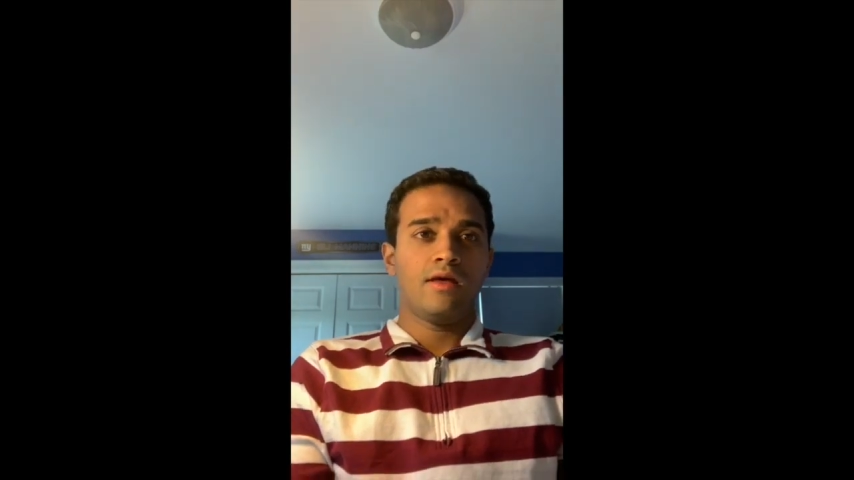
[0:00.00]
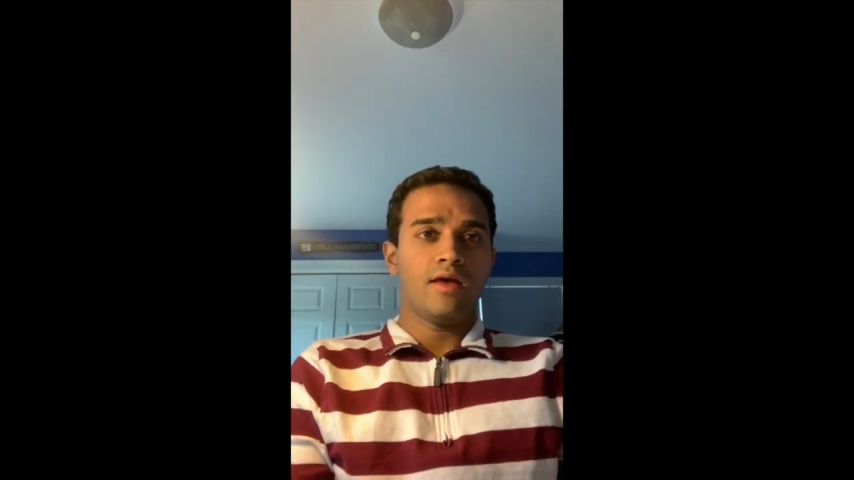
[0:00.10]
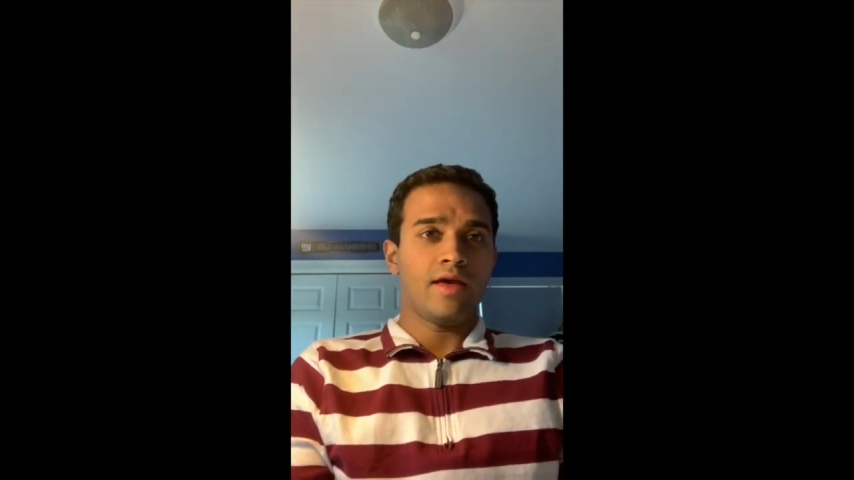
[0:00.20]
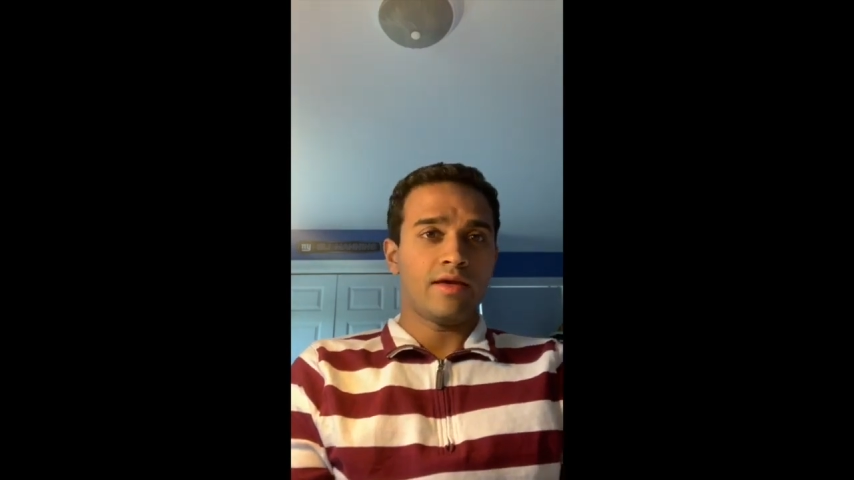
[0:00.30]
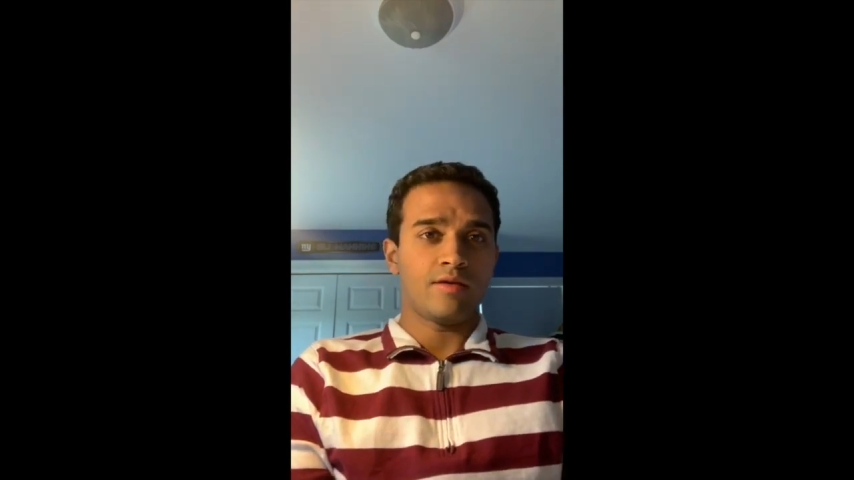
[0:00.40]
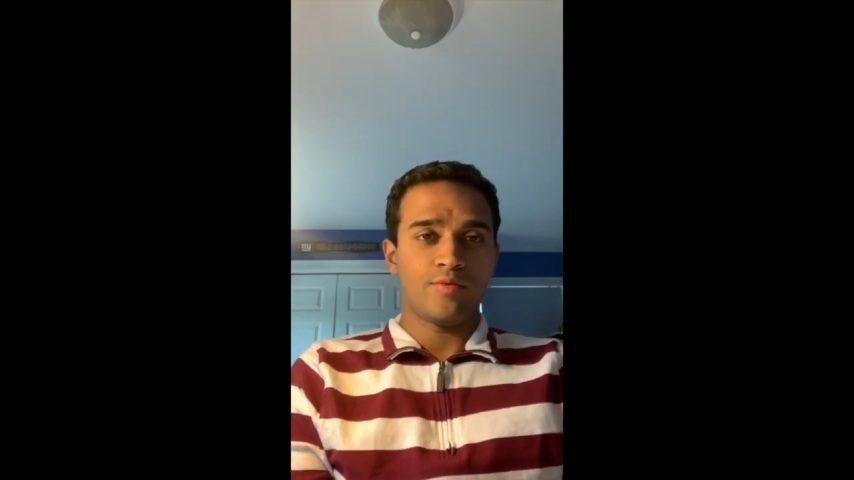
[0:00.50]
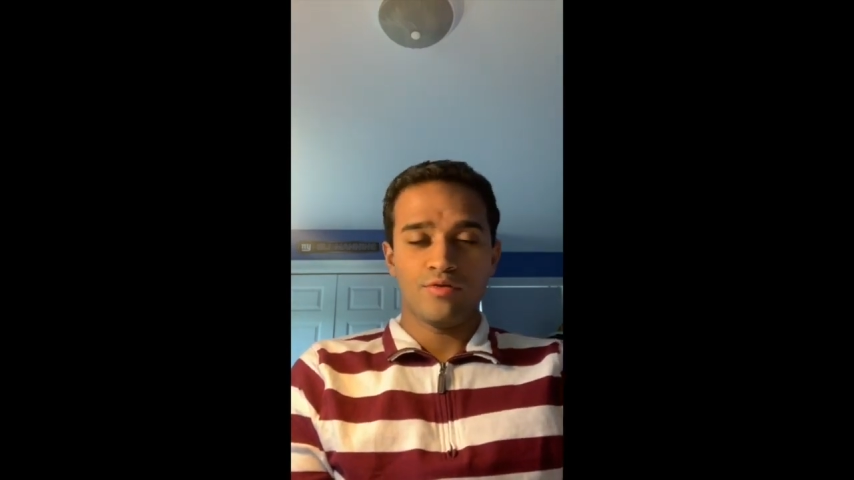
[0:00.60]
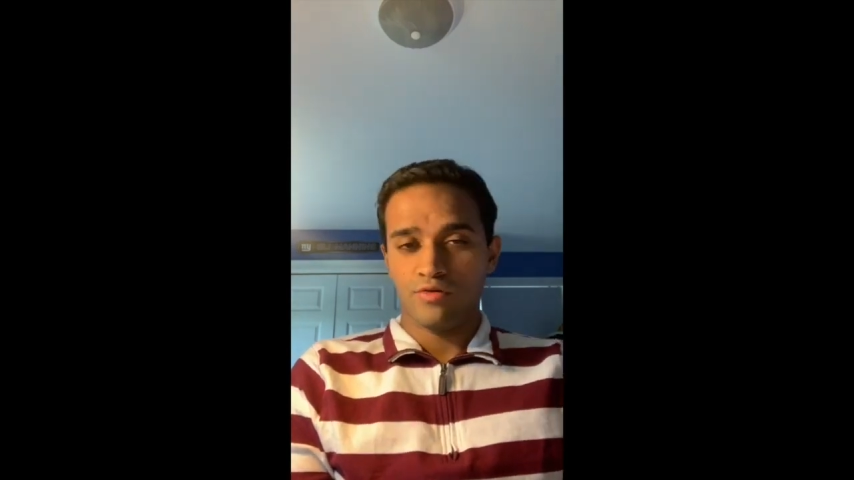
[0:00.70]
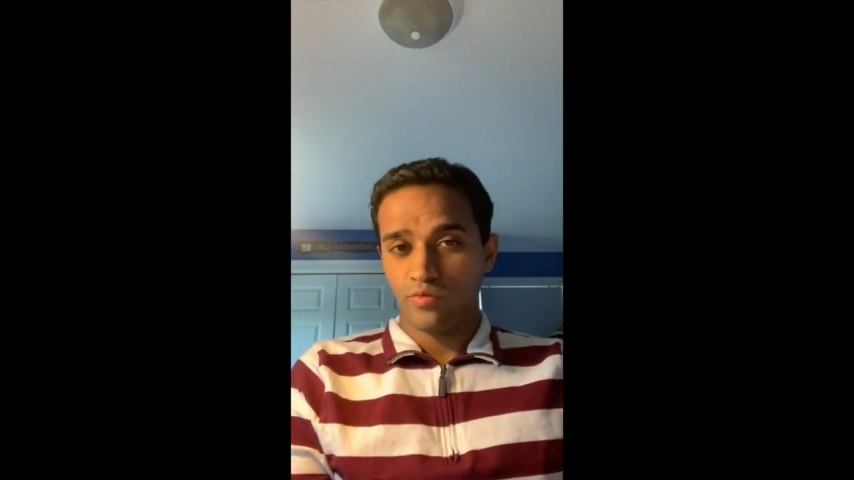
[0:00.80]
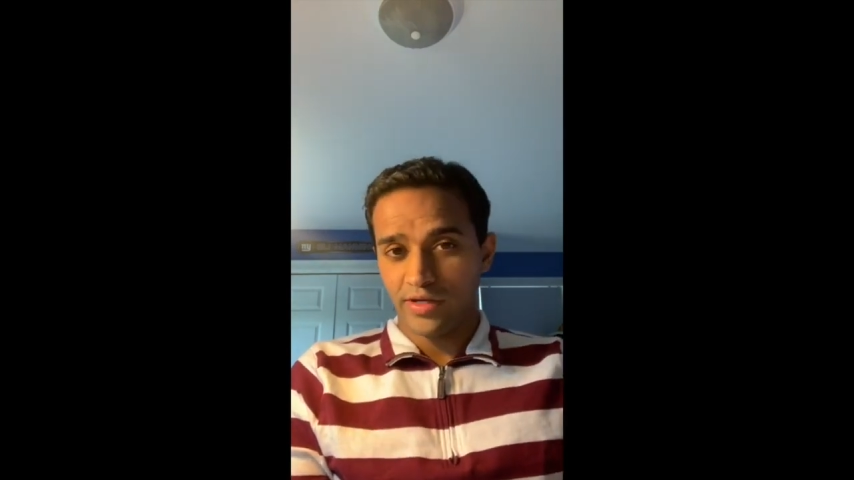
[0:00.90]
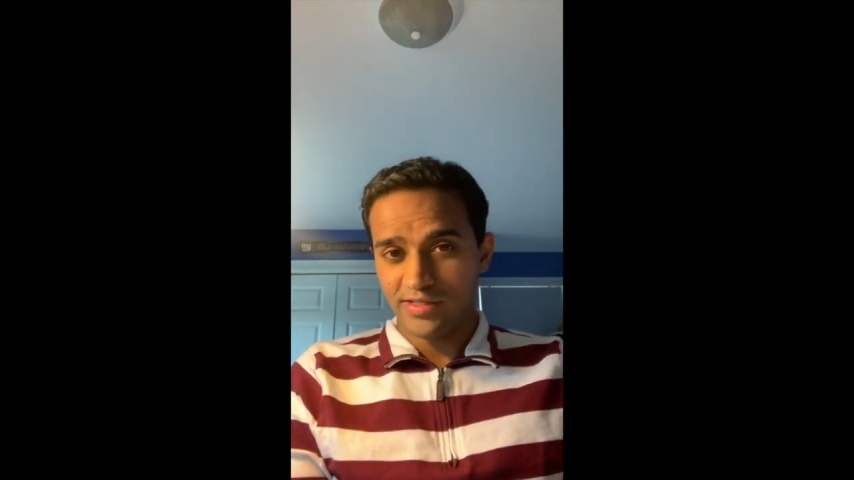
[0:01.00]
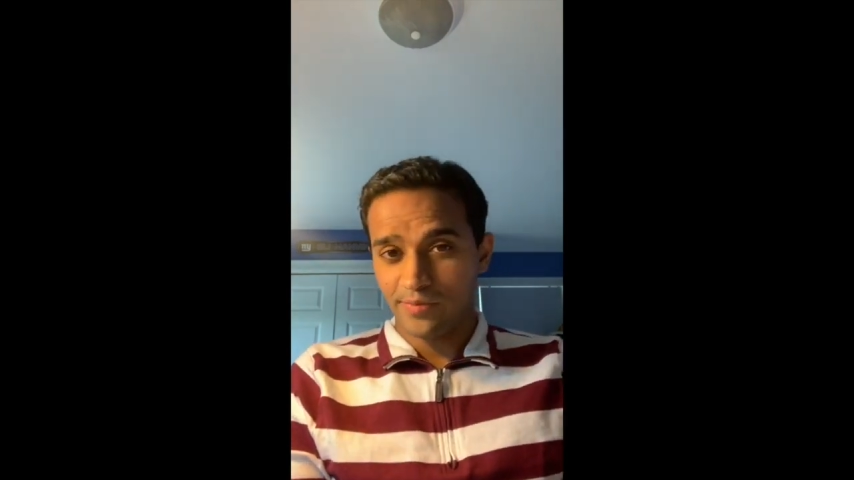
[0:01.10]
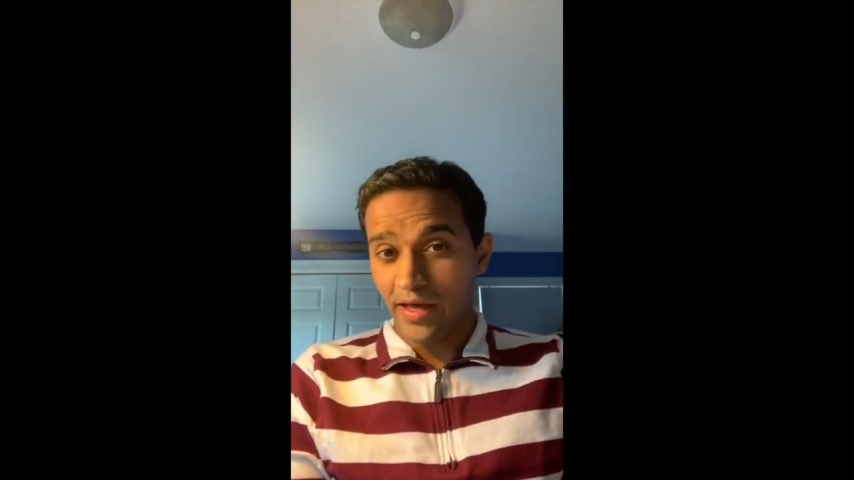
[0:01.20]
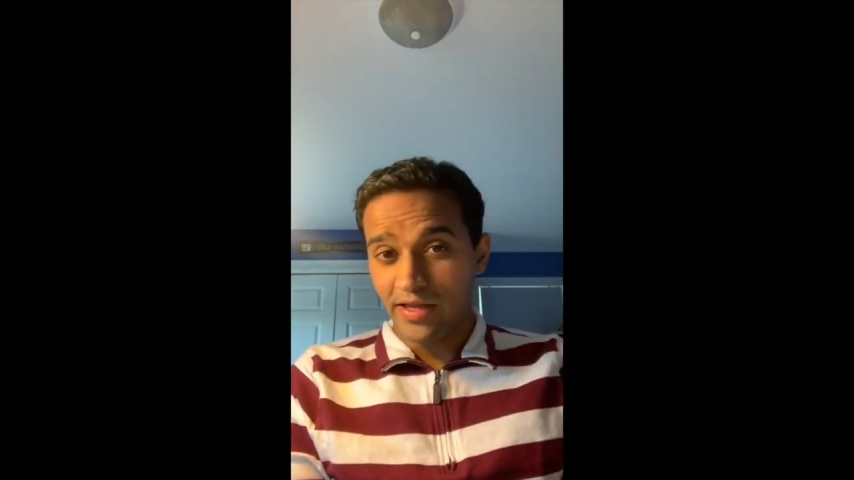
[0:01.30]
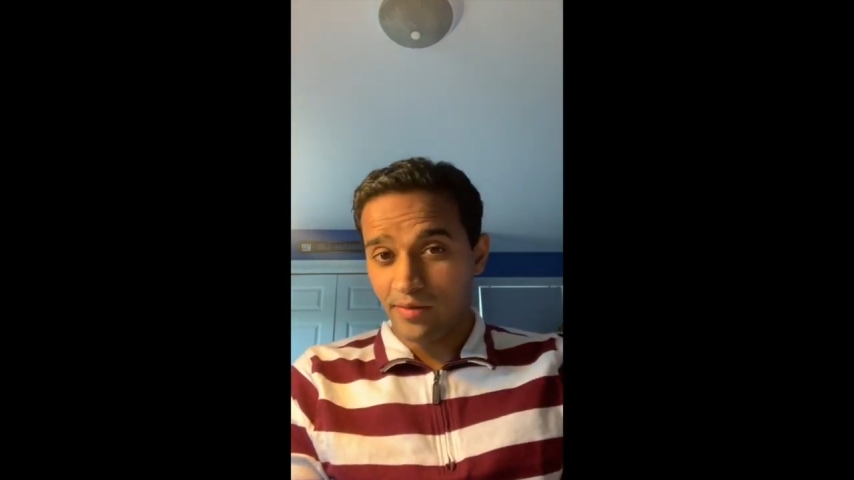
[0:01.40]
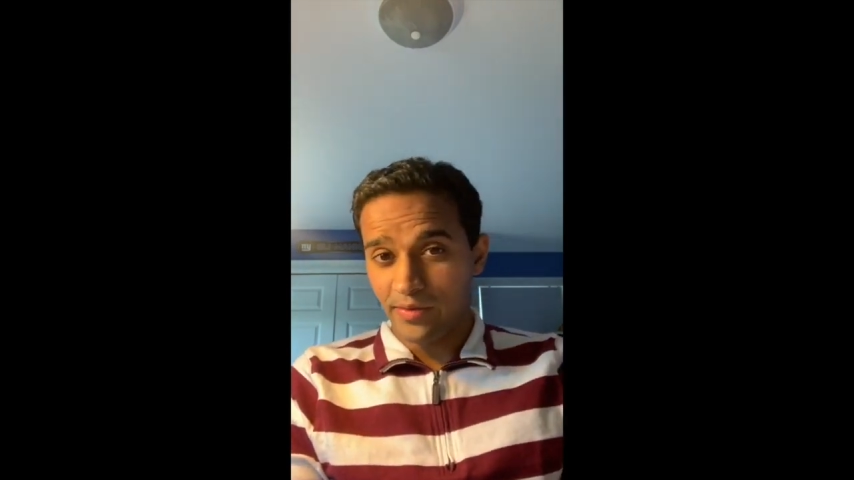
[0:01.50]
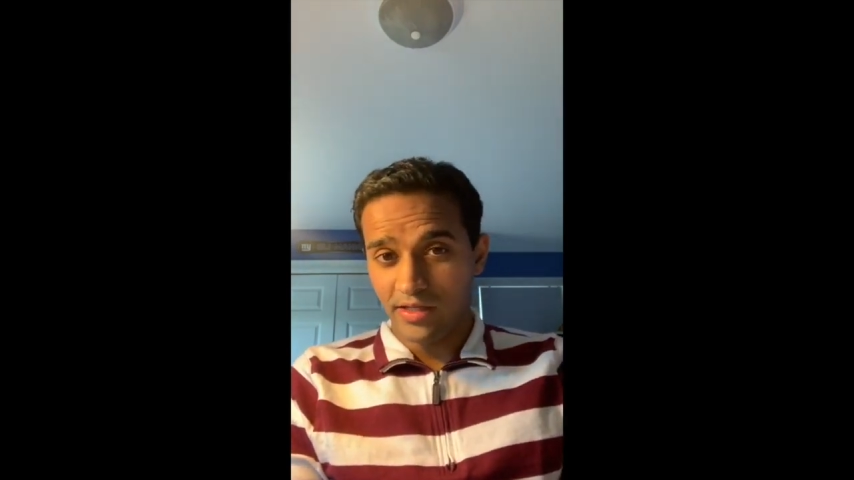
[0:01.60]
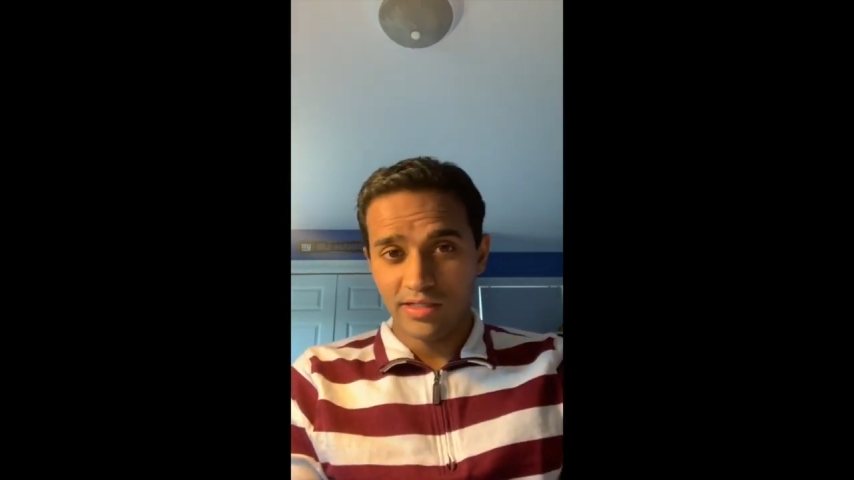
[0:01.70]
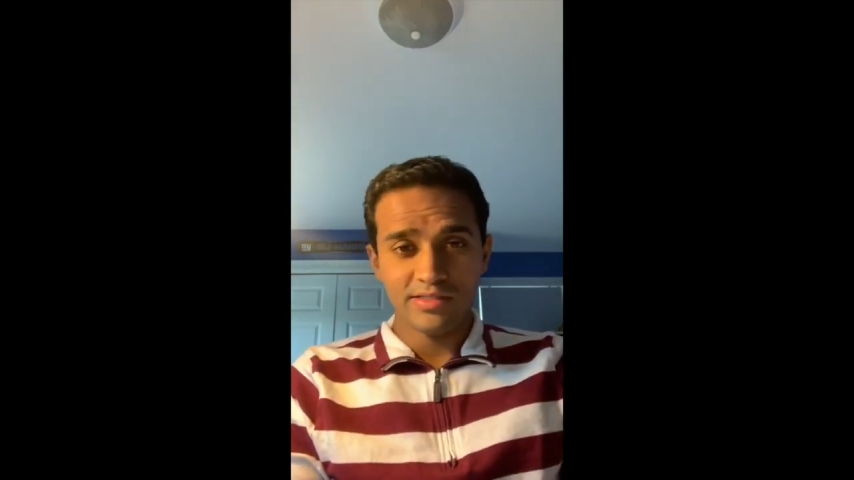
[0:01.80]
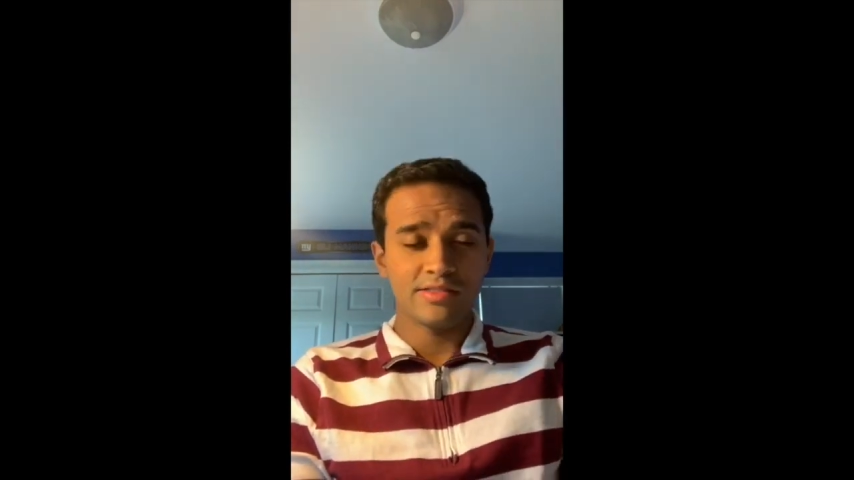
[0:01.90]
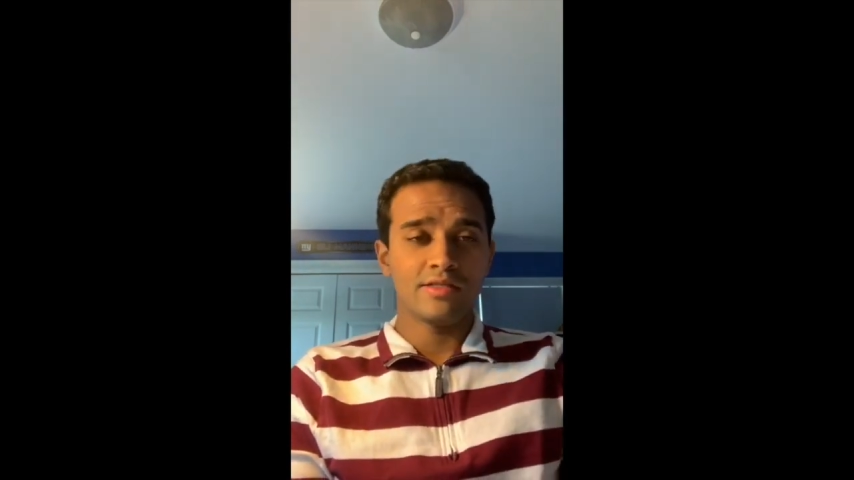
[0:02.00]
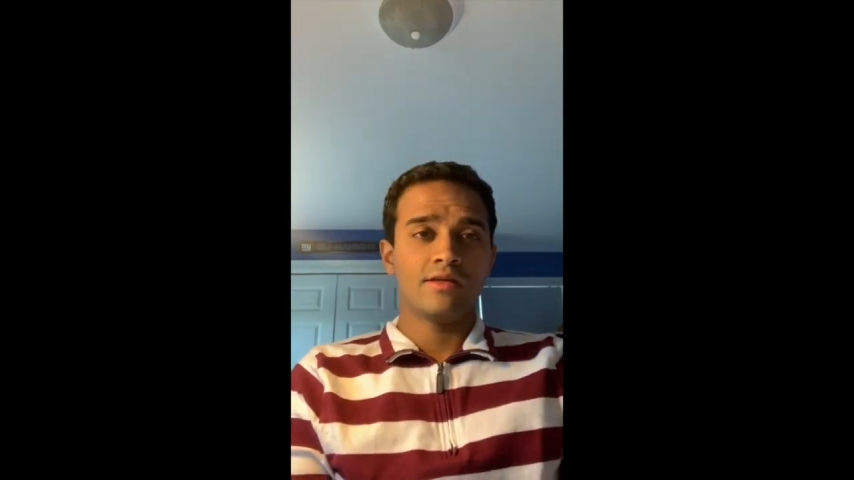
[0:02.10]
a computer whiz by any means.